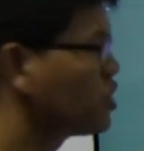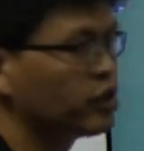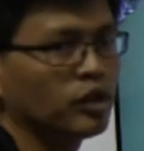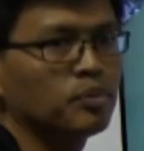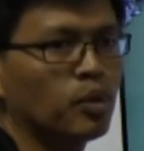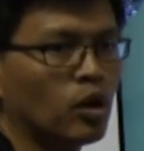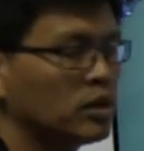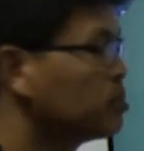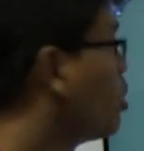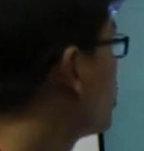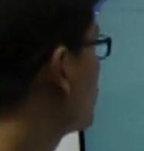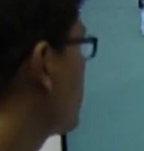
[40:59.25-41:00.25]
the serial port
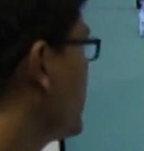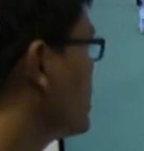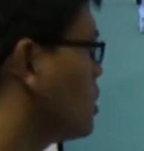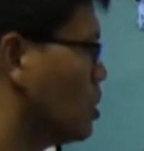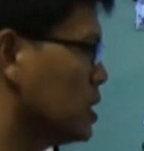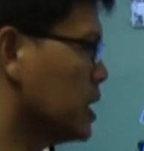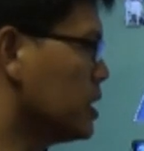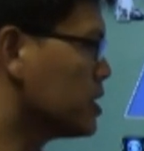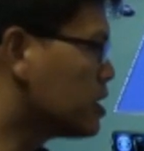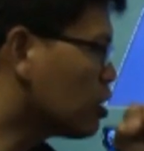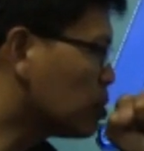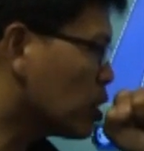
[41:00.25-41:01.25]
baud rate on the
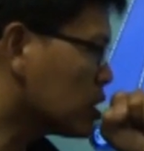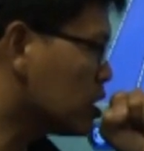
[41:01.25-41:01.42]
serial port